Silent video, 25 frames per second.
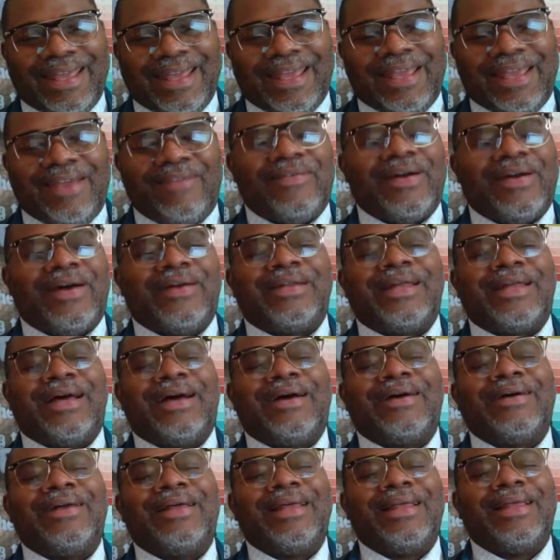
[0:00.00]
he found
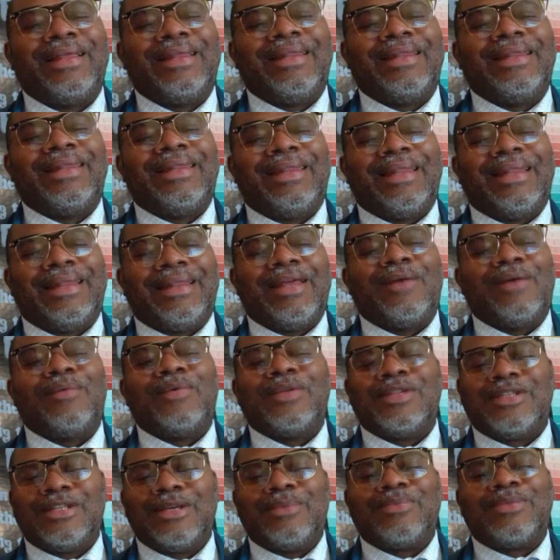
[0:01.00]
out that there
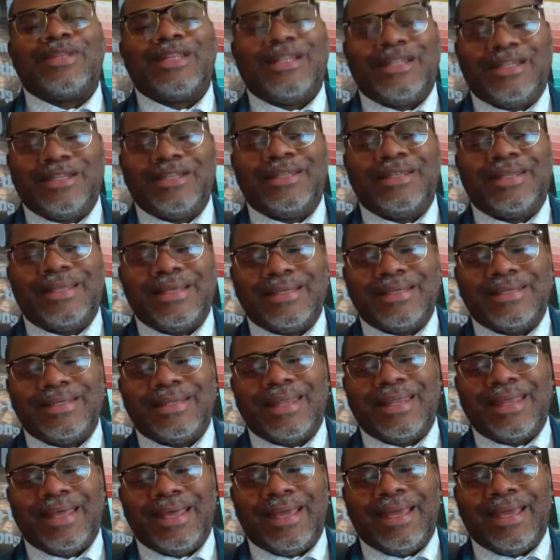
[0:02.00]
was something to this
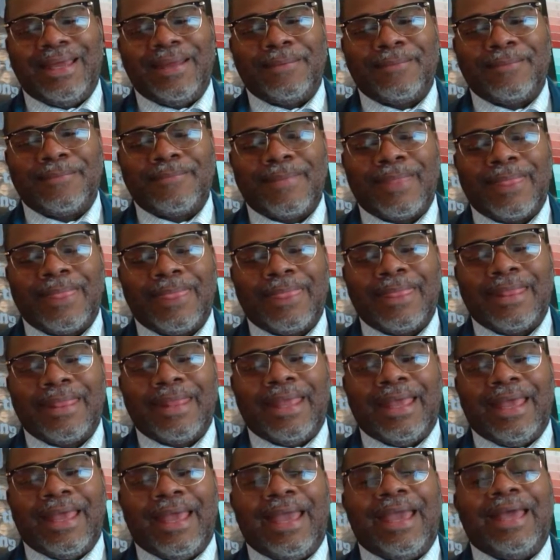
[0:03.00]
thing.
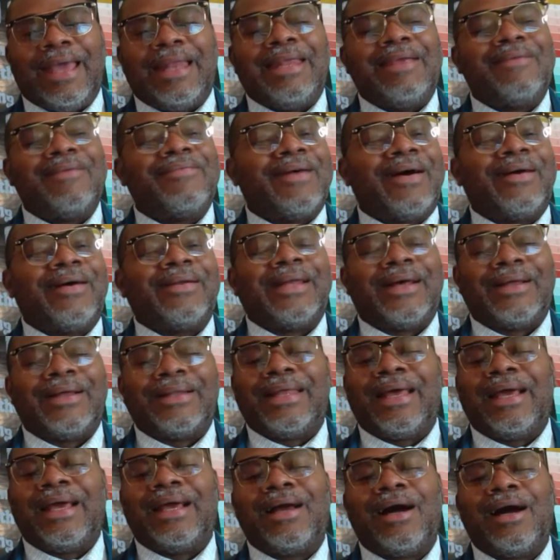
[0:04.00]
And he found out
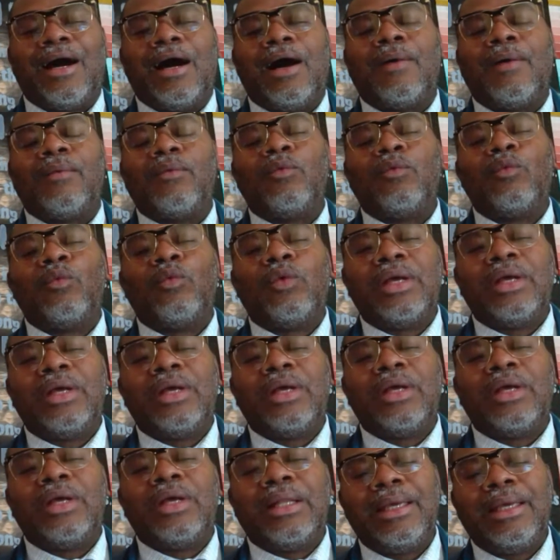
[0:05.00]
that God
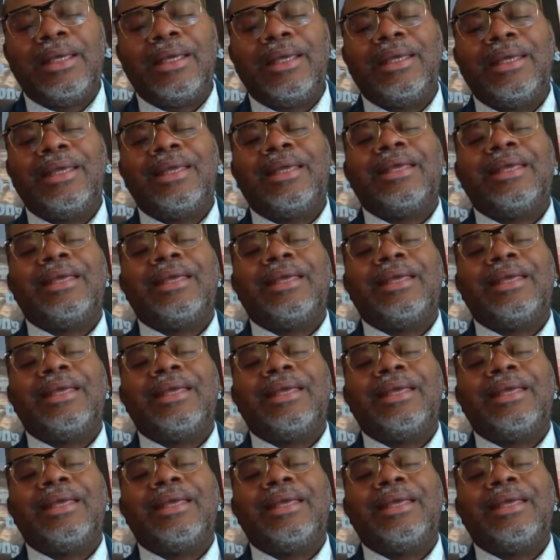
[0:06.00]
really